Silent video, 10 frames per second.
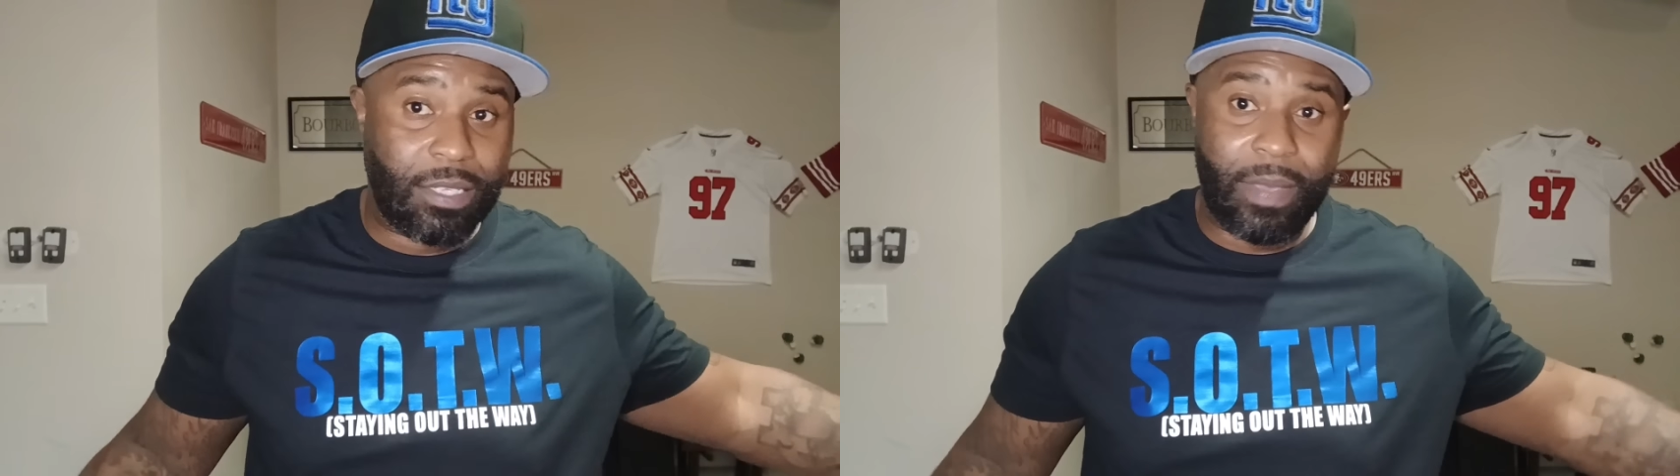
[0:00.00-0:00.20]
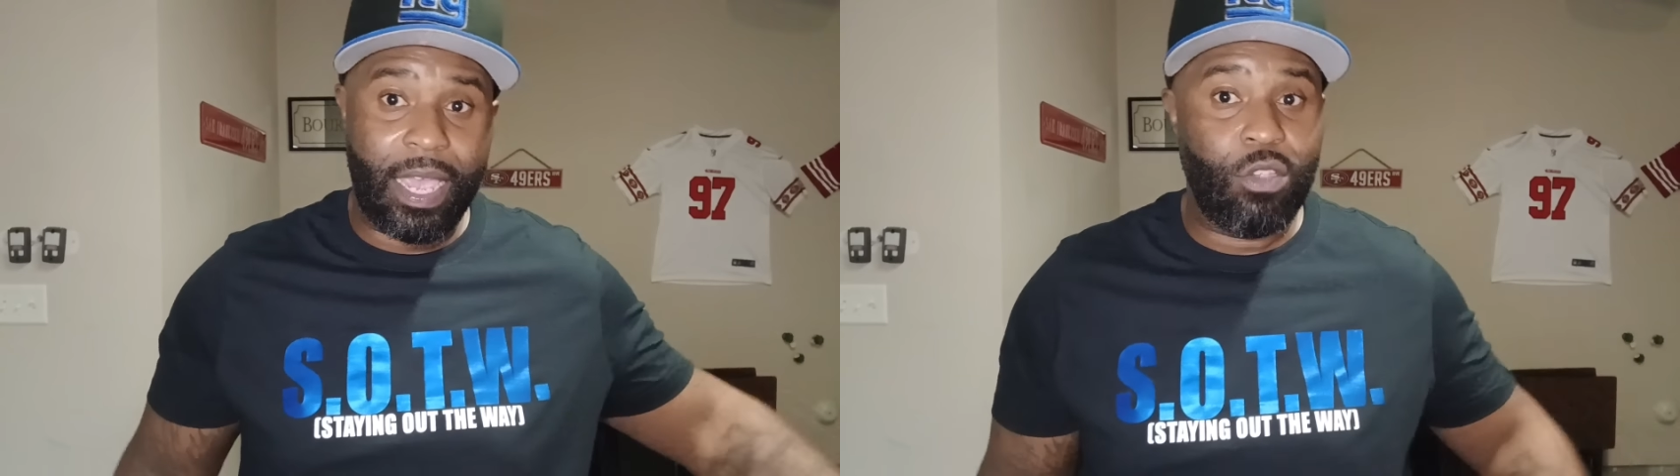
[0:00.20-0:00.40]

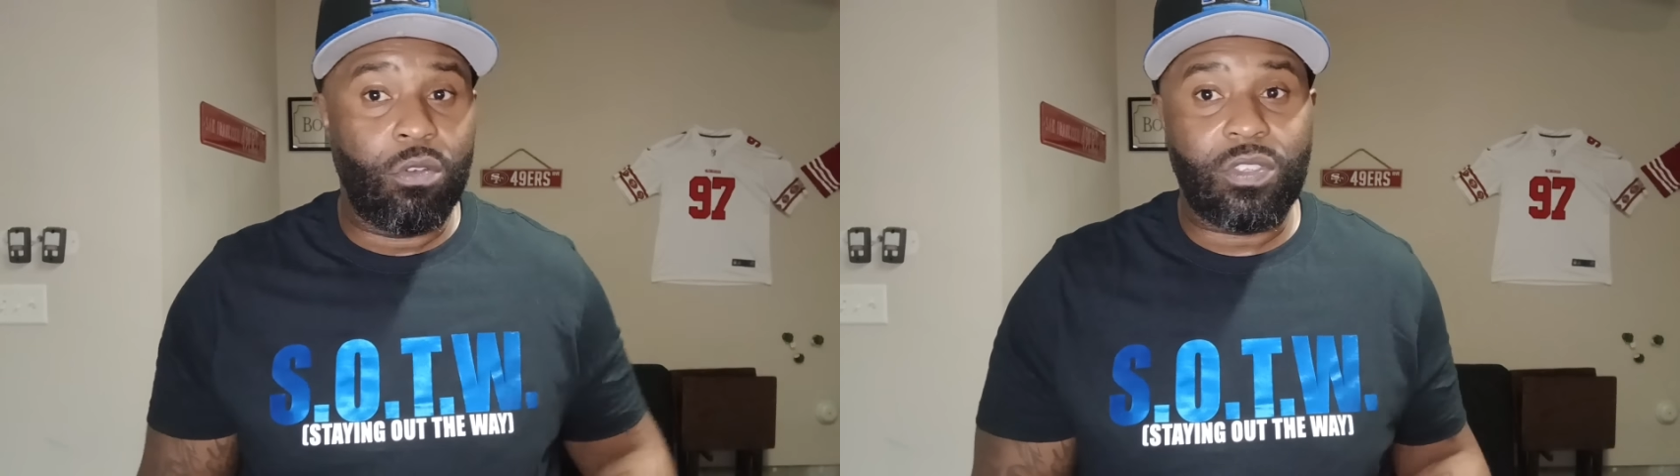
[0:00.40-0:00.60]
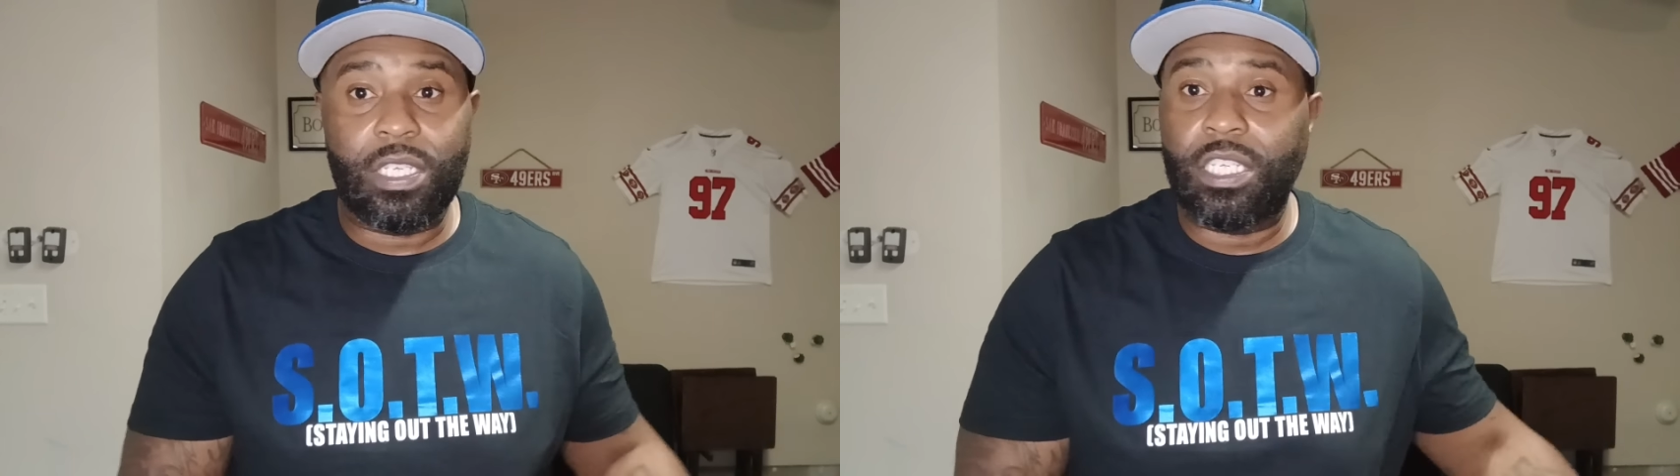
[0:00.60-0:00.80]
man. You're gonna
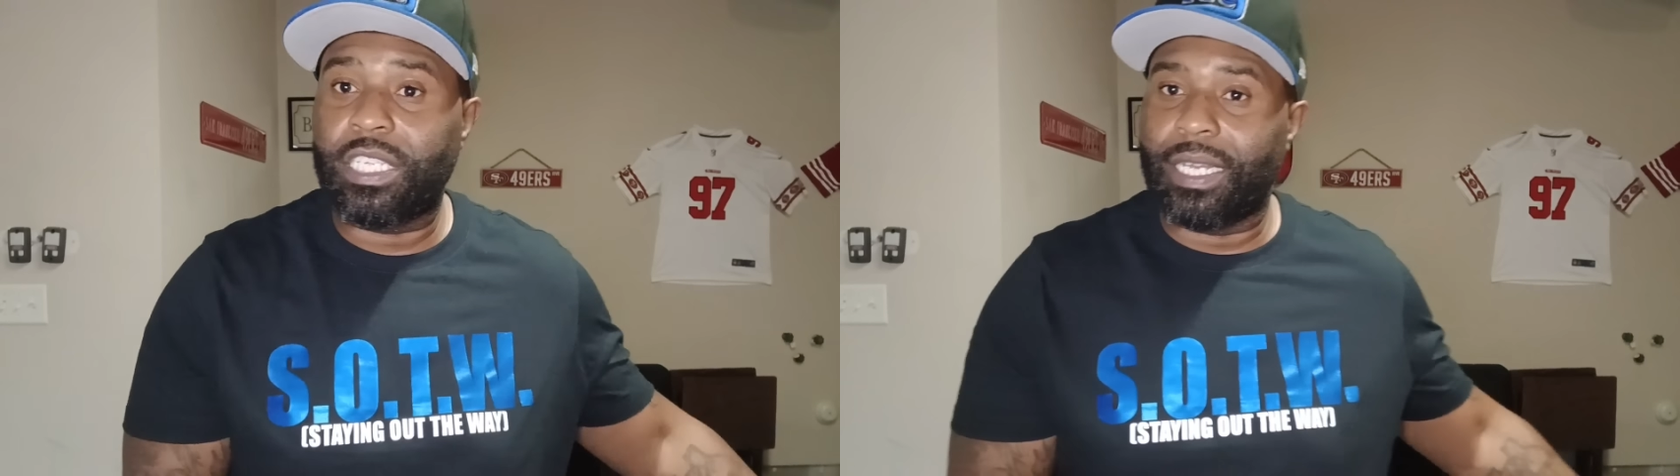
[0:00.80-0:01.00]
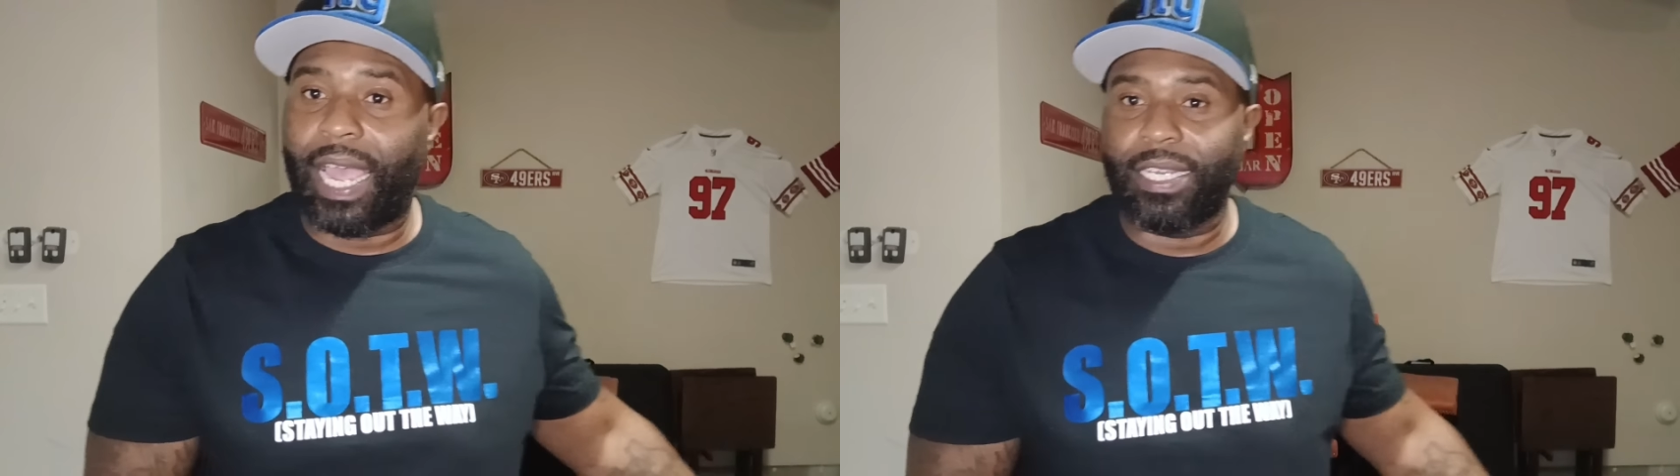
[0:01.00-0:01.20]
see shit
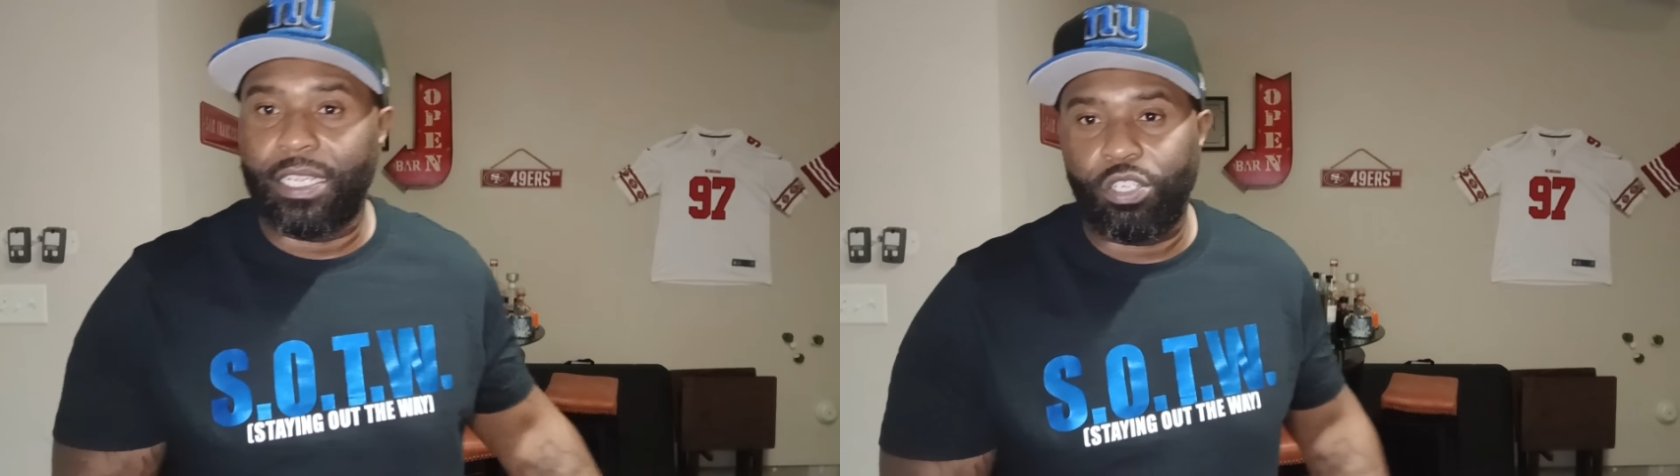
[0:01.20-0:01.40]
like this.